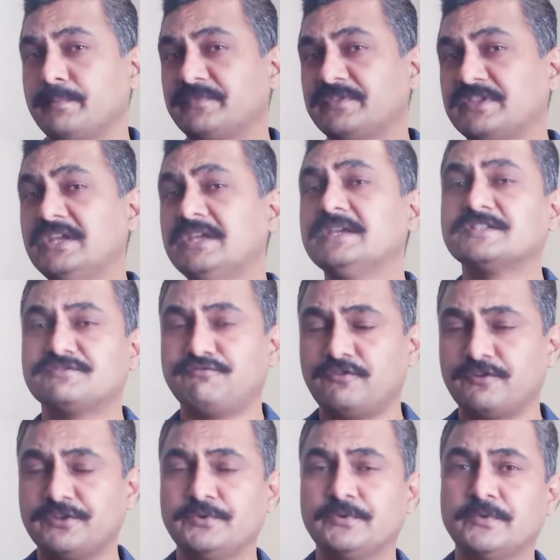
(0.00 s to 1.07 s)
things for
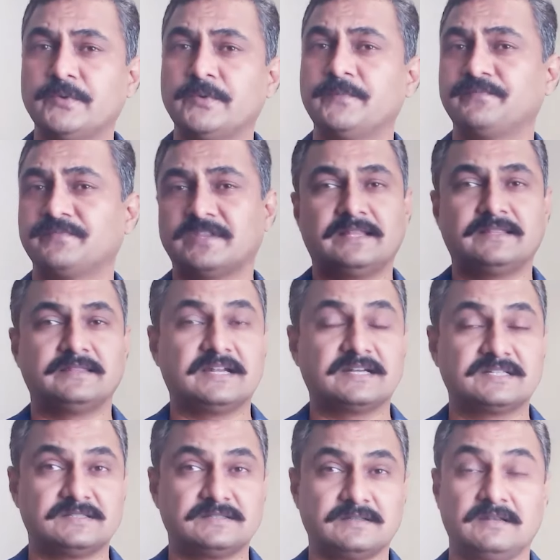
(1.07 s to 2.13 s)
you, then
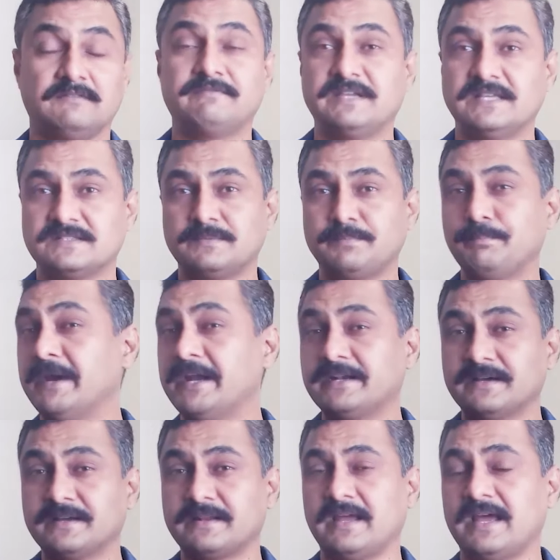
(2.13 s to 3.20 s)
that's always
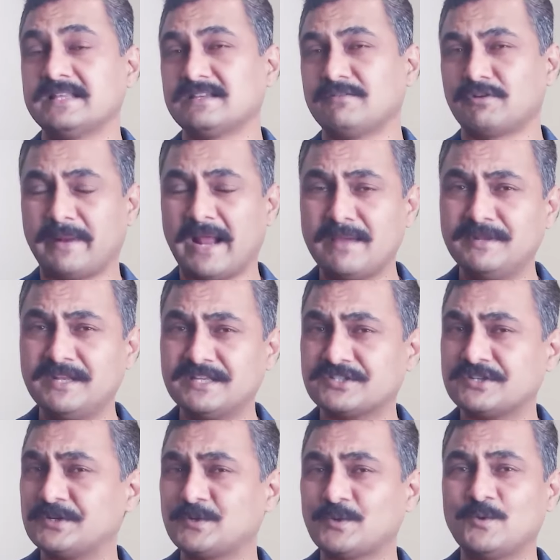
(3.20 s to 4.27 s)
better. As our Prime
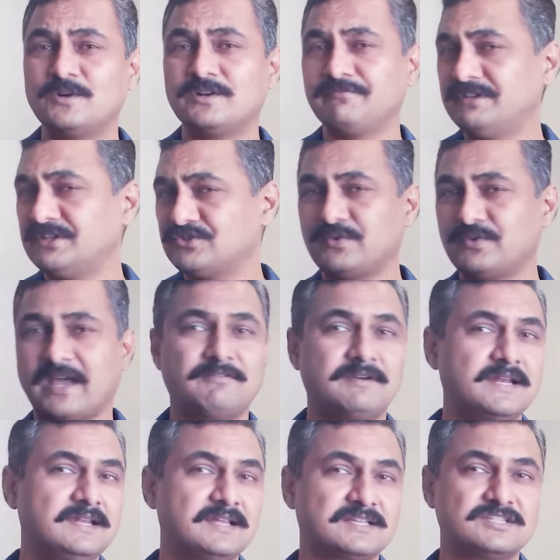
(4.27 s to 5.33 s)
Minister told, we should have
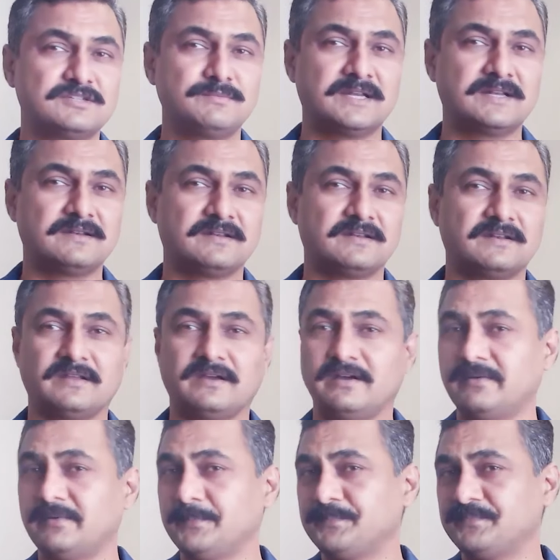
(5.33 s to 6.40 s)
an Lakshman
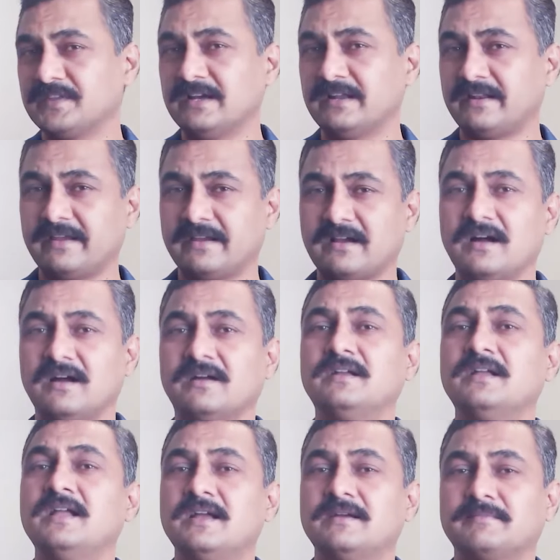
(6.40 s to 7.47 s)
Rekha,
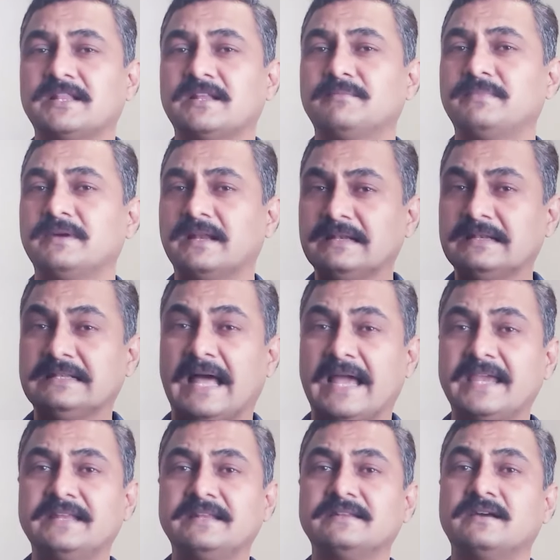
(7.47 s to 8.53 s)
matlab
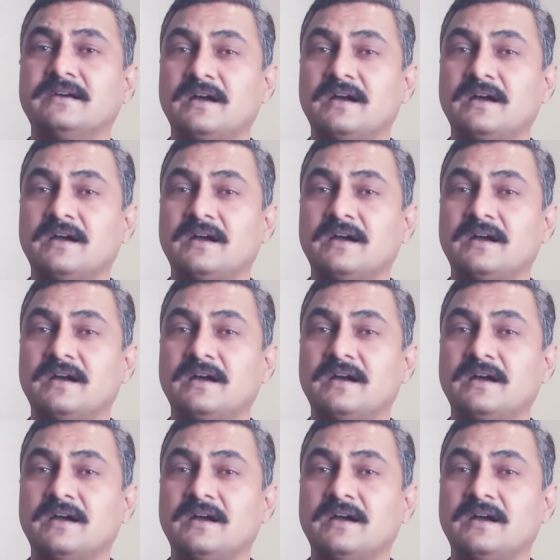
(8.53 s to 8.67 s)
line